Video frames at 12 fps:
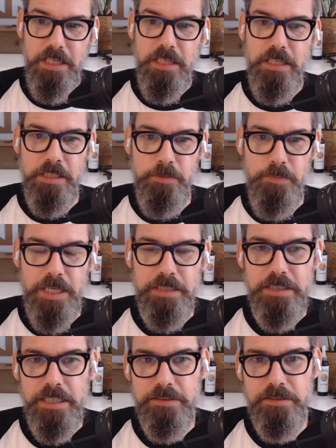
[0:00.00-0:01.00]

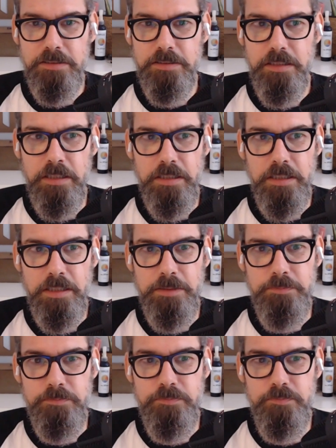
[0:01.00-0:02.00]
And that's
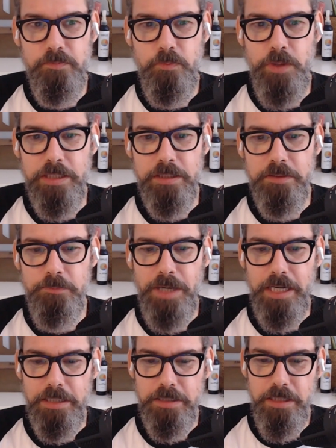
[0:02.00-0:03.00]
when
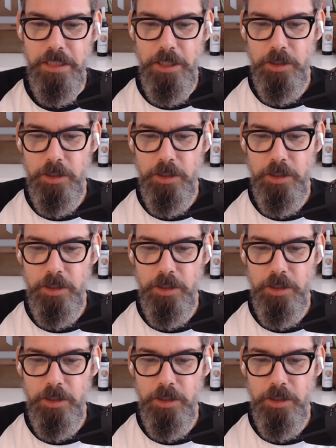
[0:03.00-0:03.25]
my